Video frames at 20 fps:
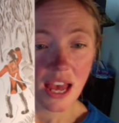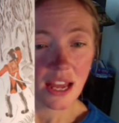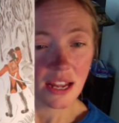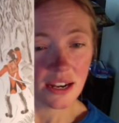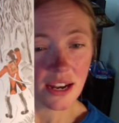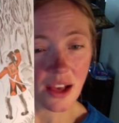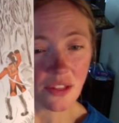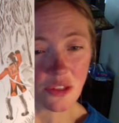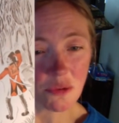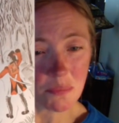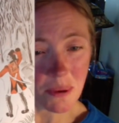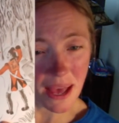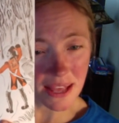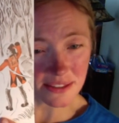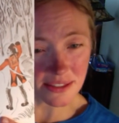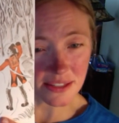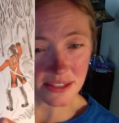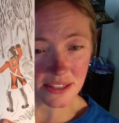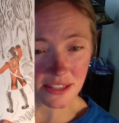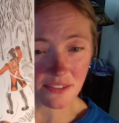Now the
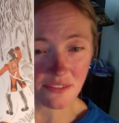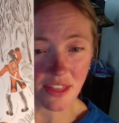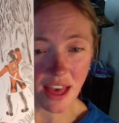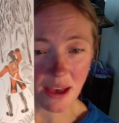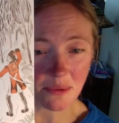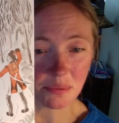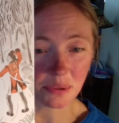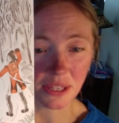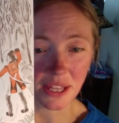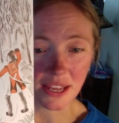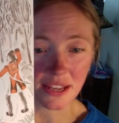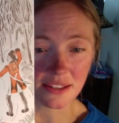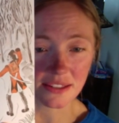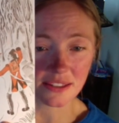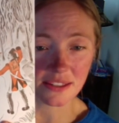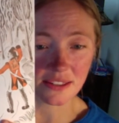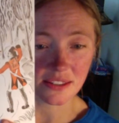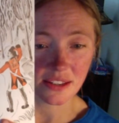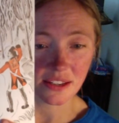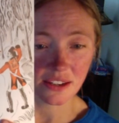peasants of that
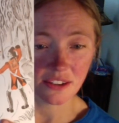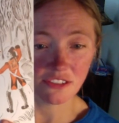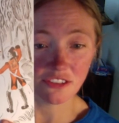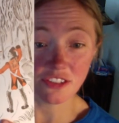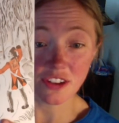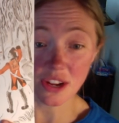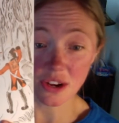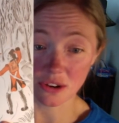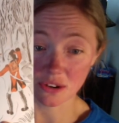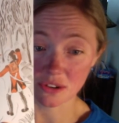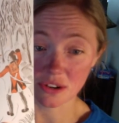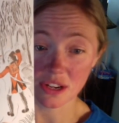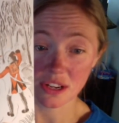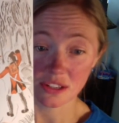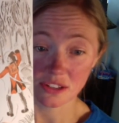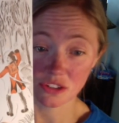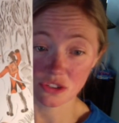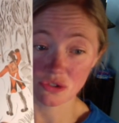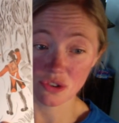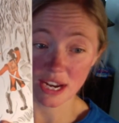place feared
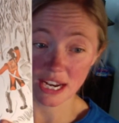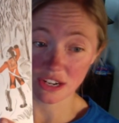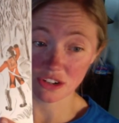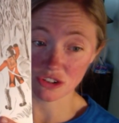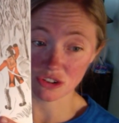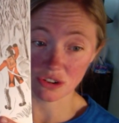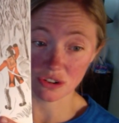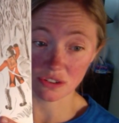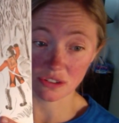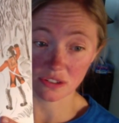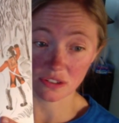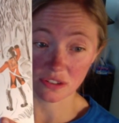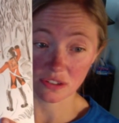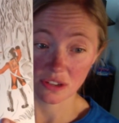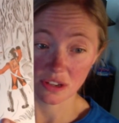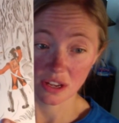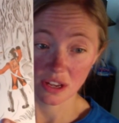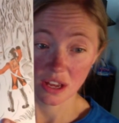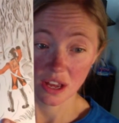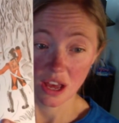strangers.
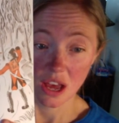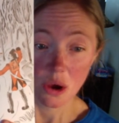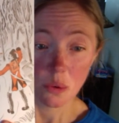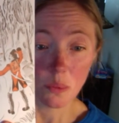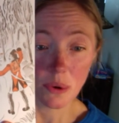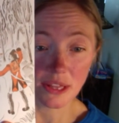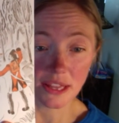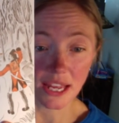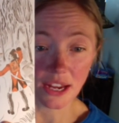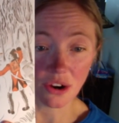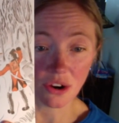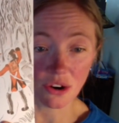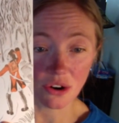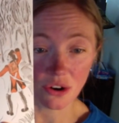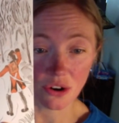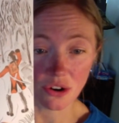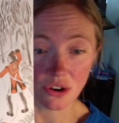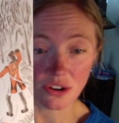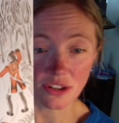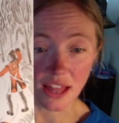When they
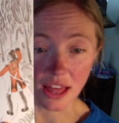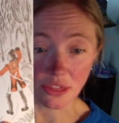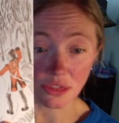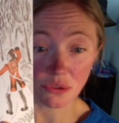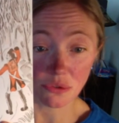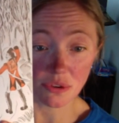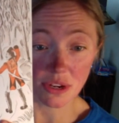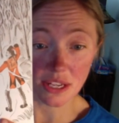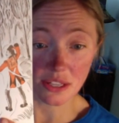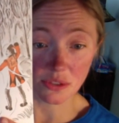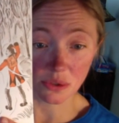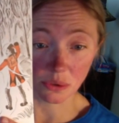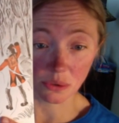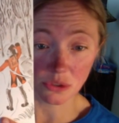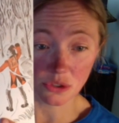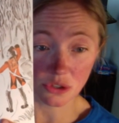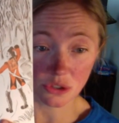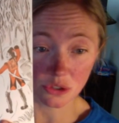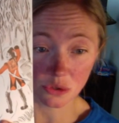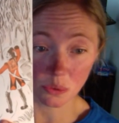heard that 3
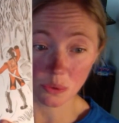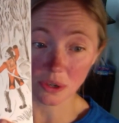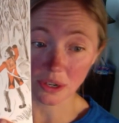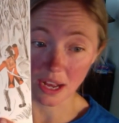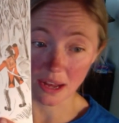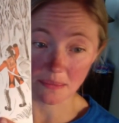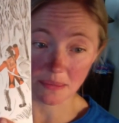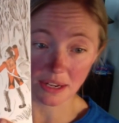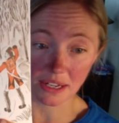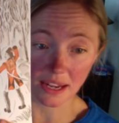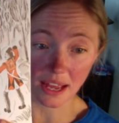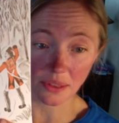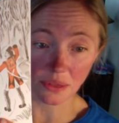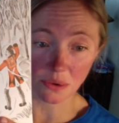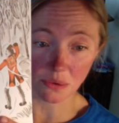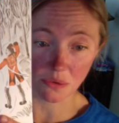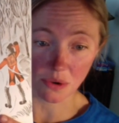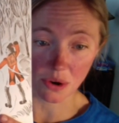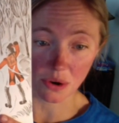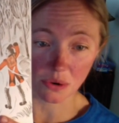soldiers were coming down
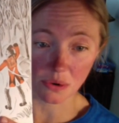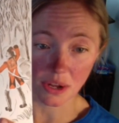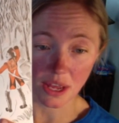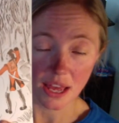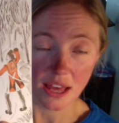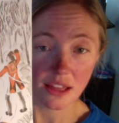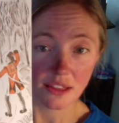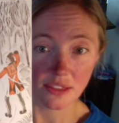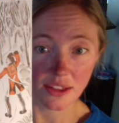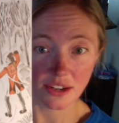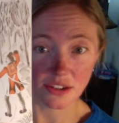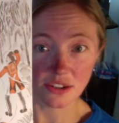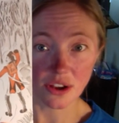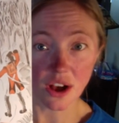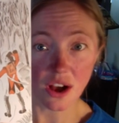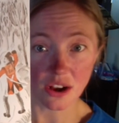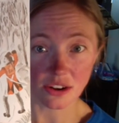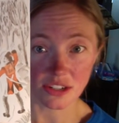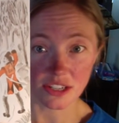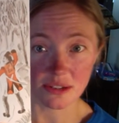the road, they
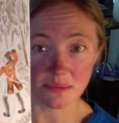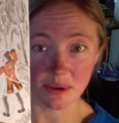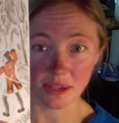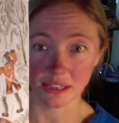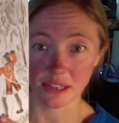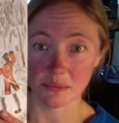talked among